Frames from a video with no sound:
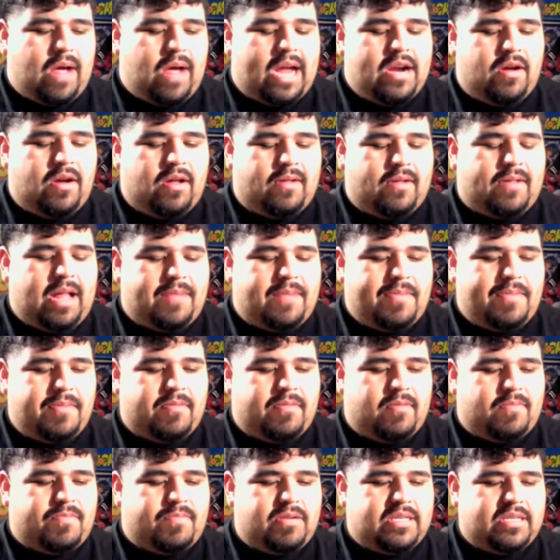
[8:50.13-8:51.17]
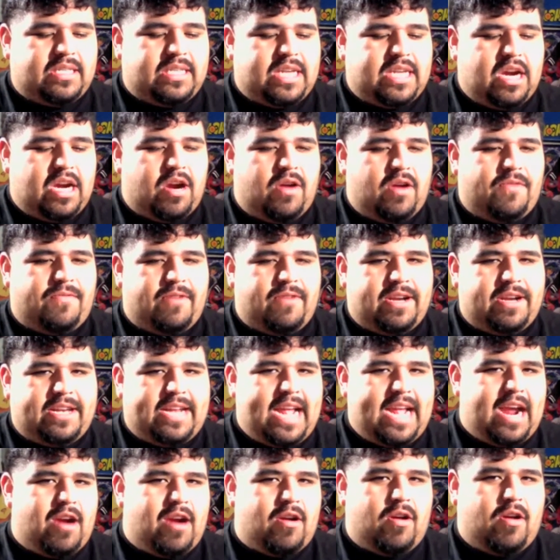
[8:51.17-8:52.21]
I know a lot of people were pushing Carol for
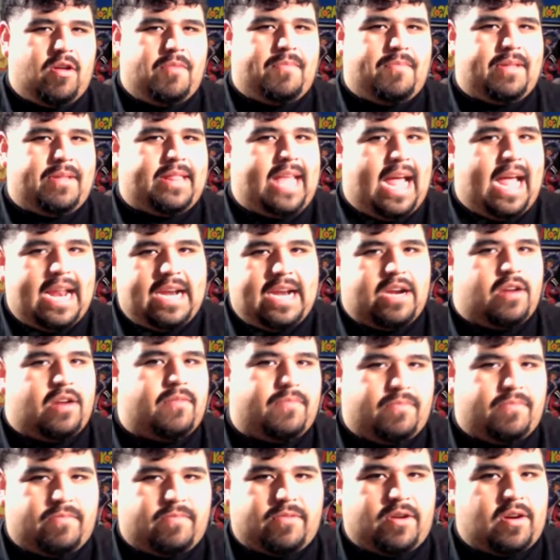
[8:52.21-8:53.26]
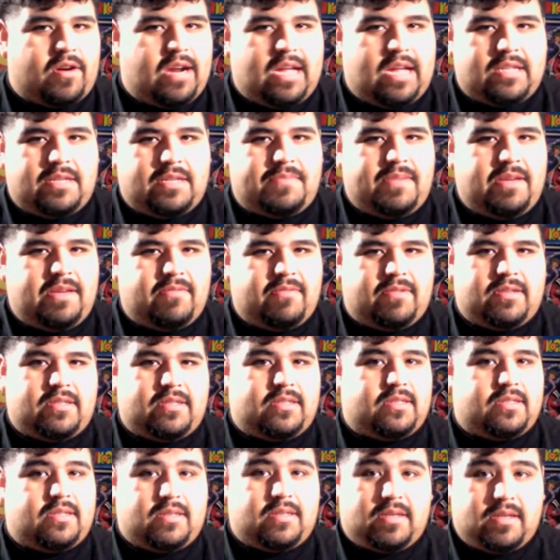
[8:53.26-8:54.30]
Daryl, but that didn't turn out to be,
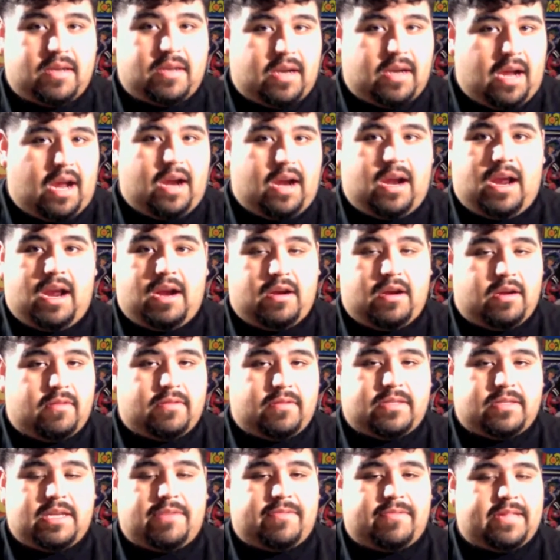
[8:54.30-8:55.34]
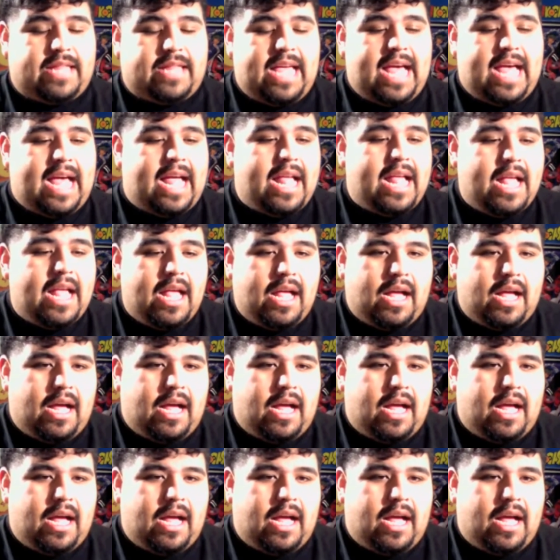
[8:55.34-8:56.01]
which I don't know what's up with that.